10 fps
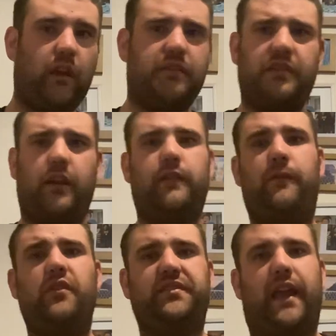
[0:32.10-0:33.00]
So the
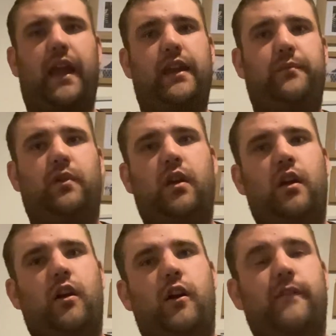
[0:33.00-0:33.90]
first game
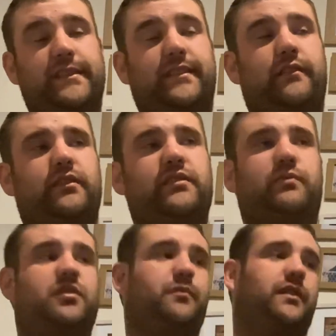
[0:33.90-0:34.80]
of the series,
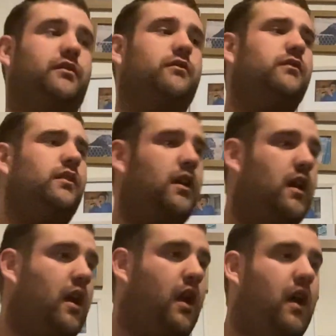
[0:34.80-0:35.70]
which I'll be doing,
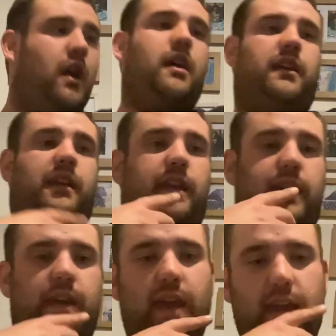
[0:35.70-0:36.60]

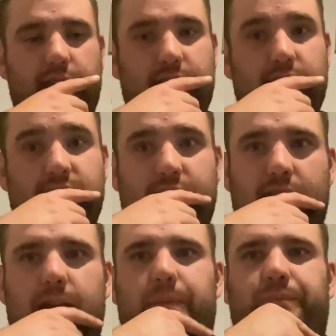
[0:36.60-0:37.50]
is
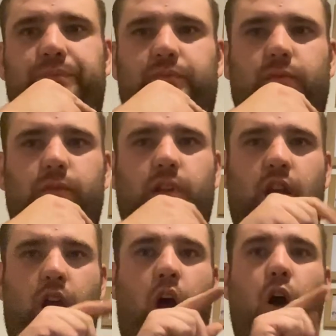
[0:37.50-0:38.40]
um,
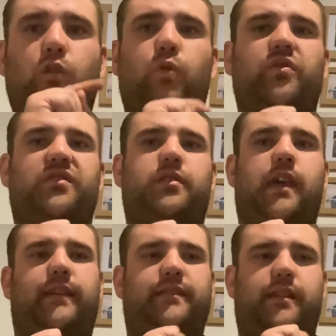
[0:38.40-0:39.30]
Hogwarts
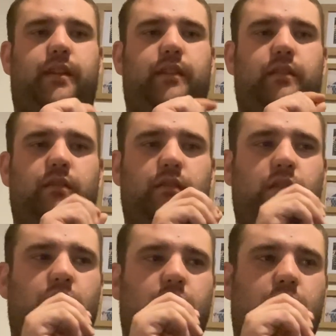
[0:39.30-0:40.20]
Legacy.
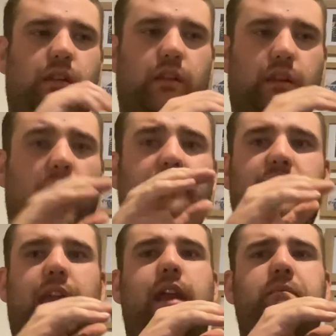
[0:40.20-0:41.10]
Love the
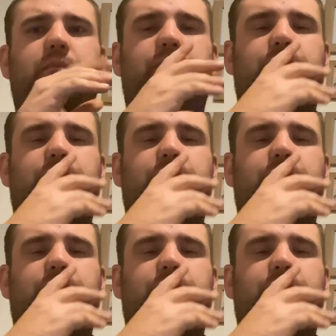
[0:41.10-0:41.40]
game.